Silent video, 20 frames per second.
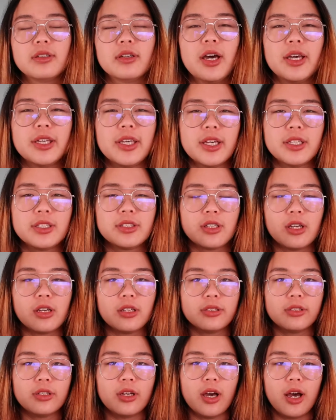I guess,
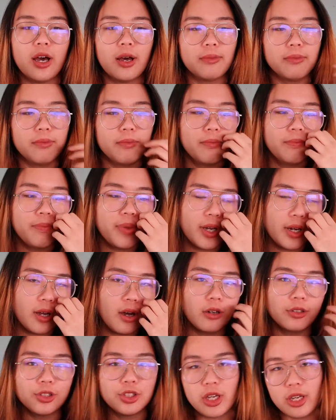better
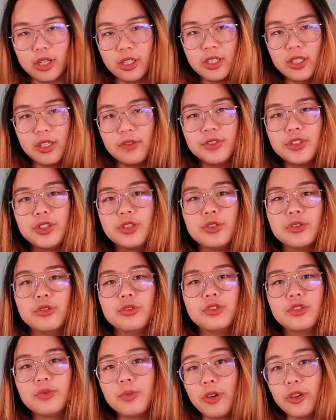alternatives
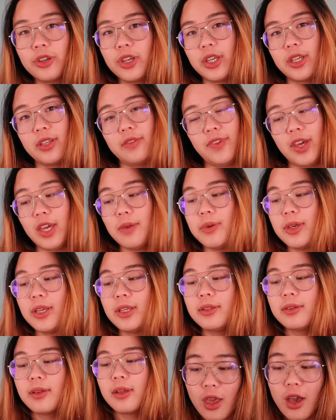to smoking and
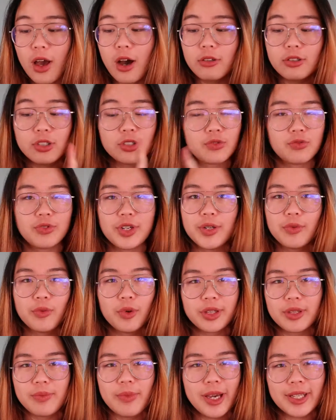vaping. I'll just read
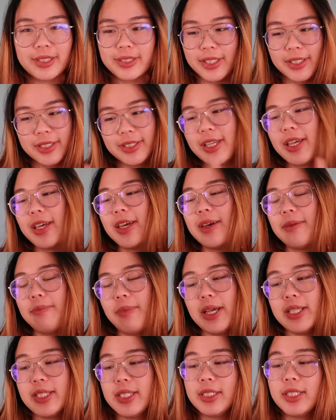what the back says.
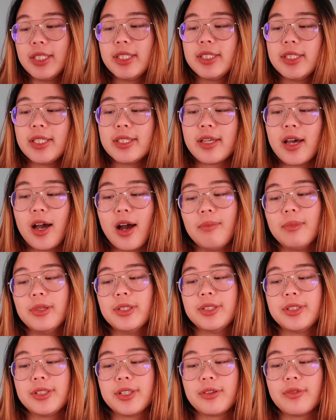Basically, it says
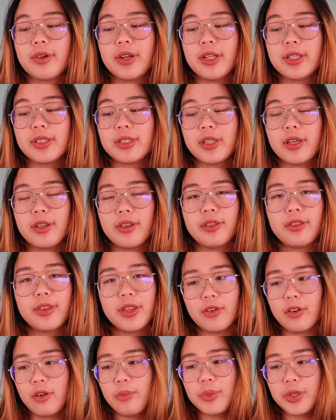Harmless cigarette is a
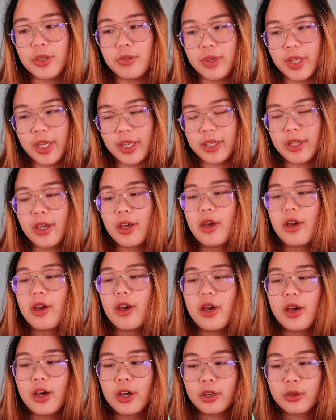therapeutic
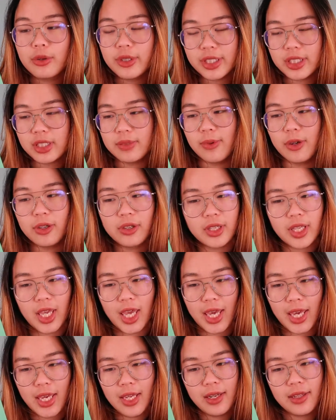quit smoking
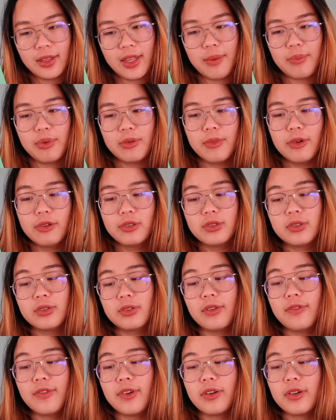aid that promotes
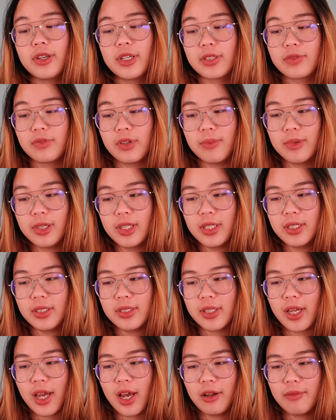various remedies
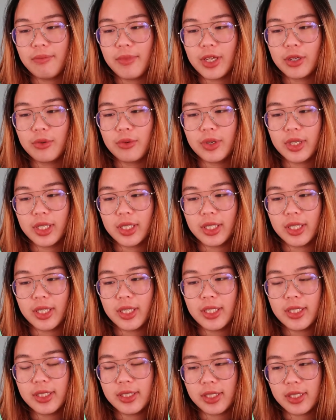to help make quitting
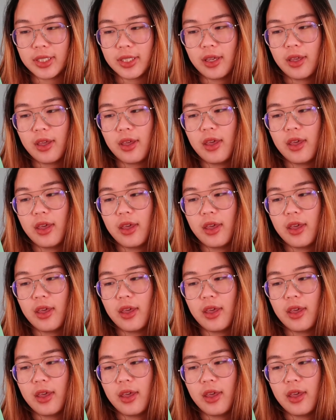easy.